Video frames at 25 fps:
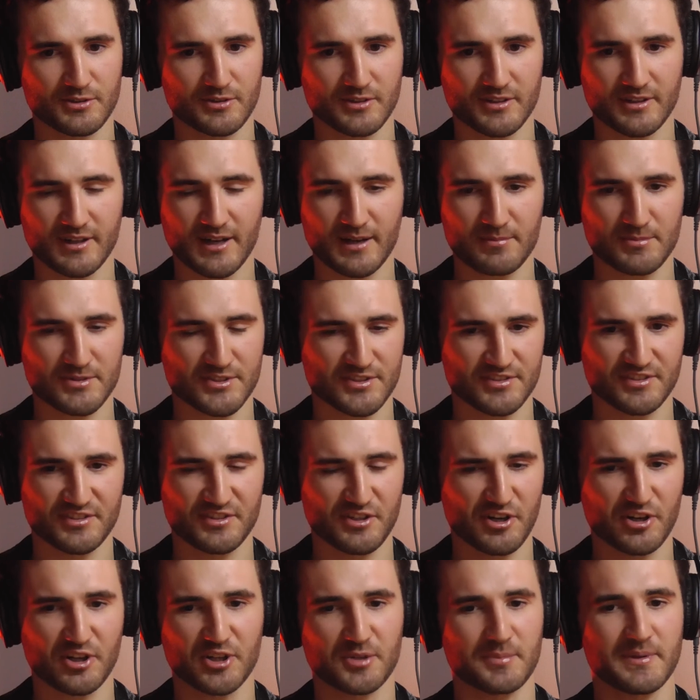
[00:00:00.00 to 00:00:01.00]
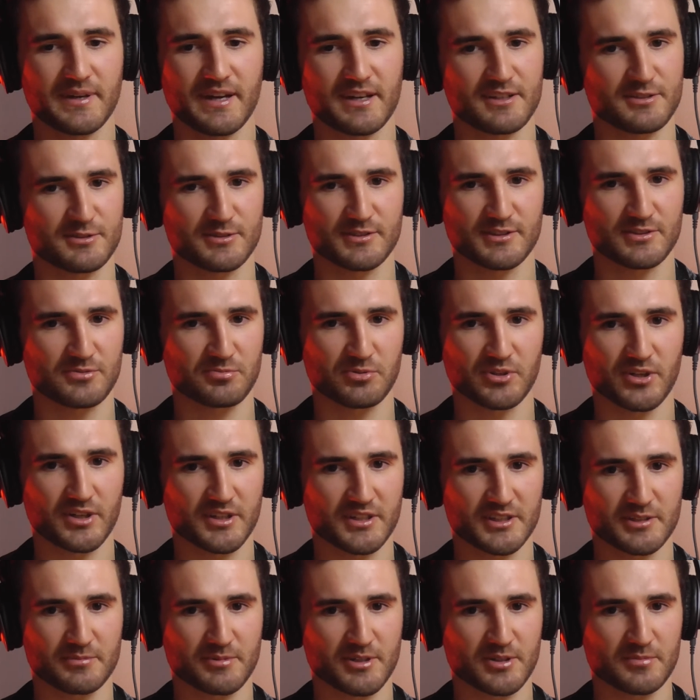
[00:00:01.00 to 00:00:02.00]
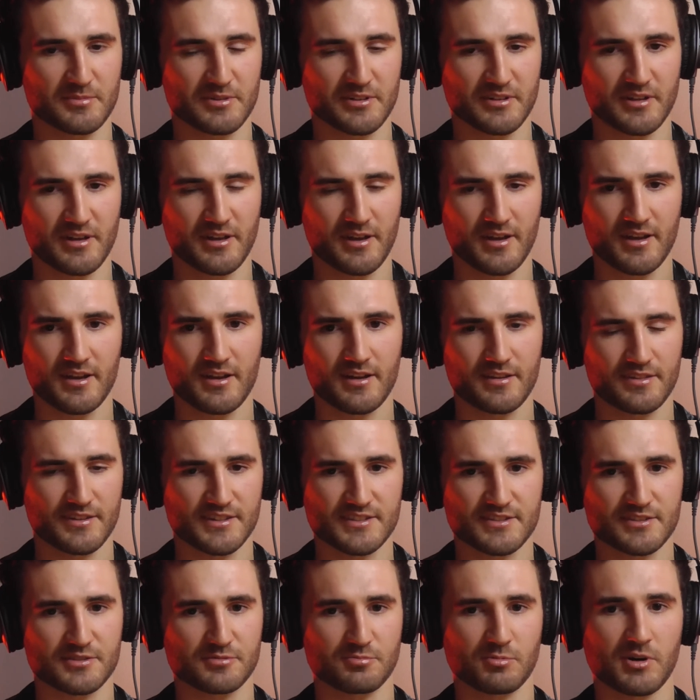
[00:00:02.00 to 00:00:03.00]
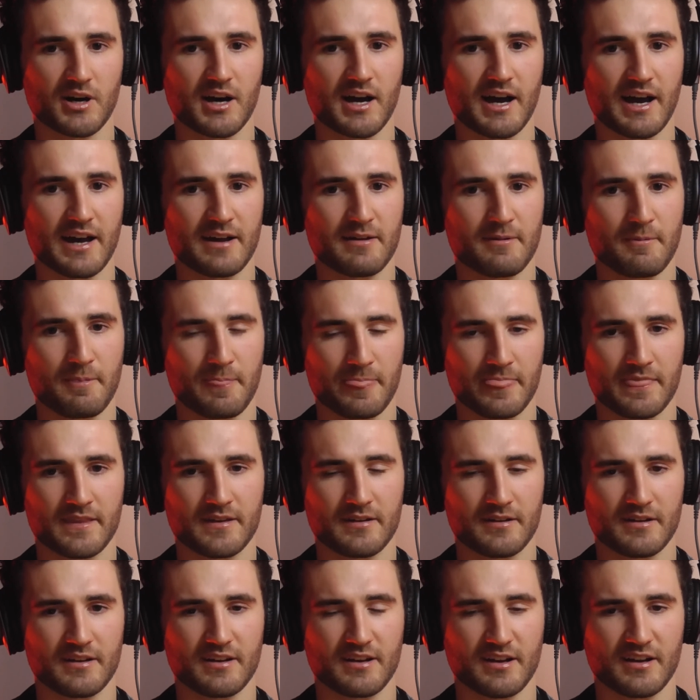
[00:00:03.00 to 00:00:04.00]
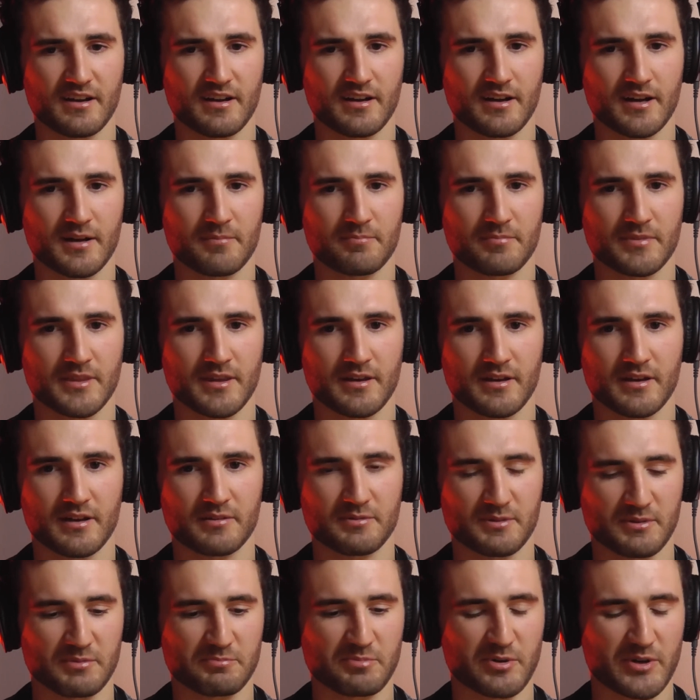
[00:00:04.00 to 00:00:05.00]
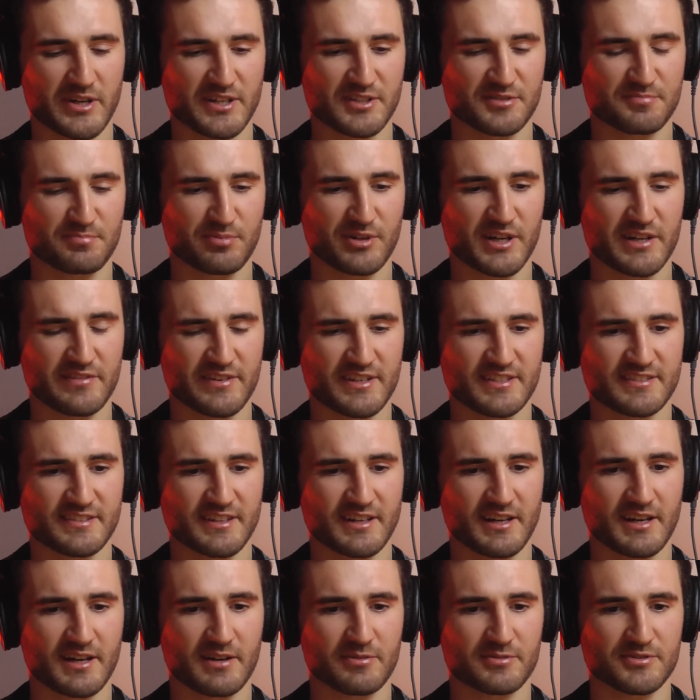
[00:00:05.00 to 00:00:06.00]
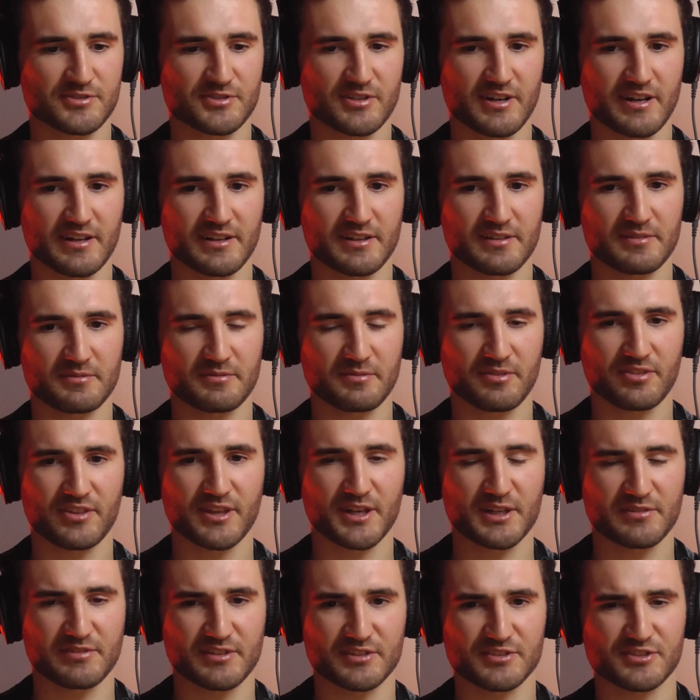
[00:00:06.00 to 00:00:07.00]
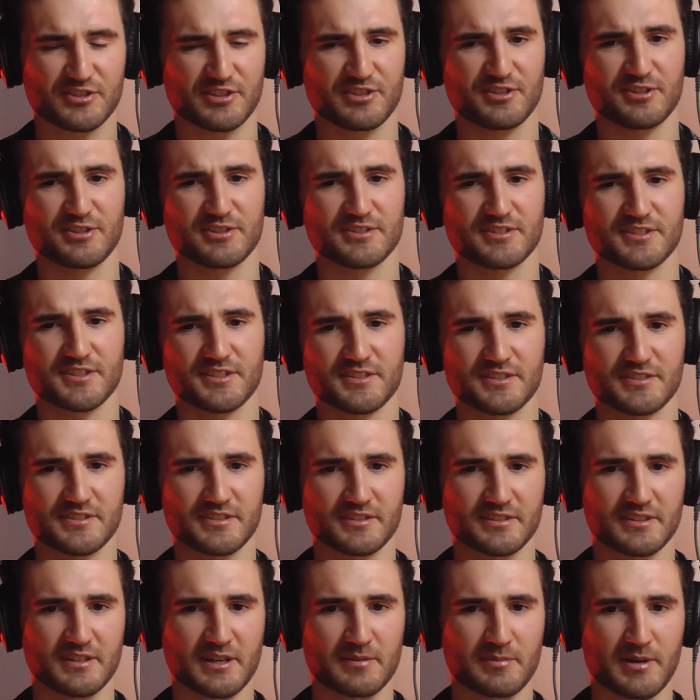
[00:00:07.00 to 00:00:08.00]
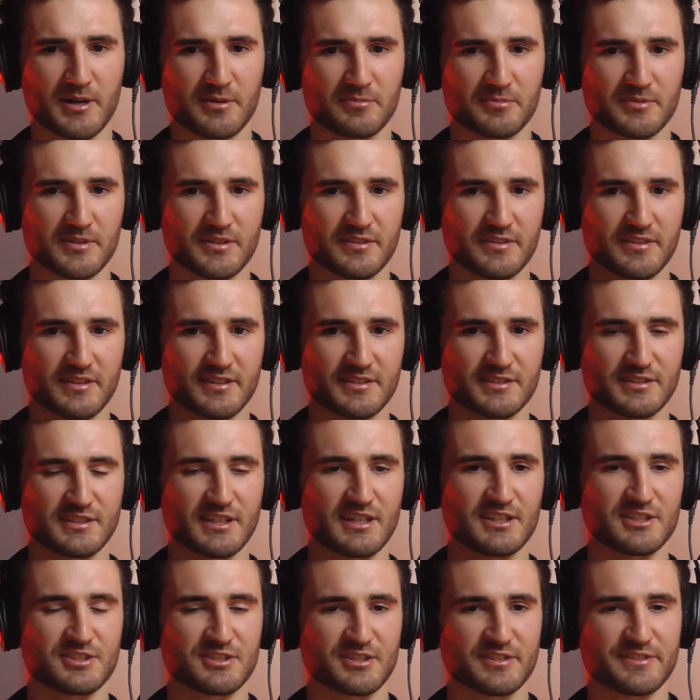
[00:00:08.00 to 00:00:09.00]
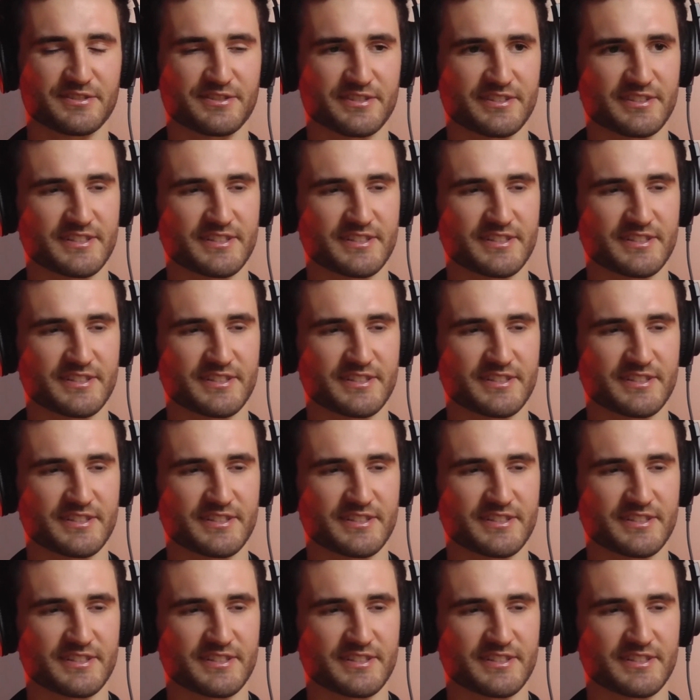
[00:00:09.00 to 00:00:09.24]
look, I'm just not going to be able to do this work at the moment. This is why. Whereas previously I was trying to think of excuses and come up with extensions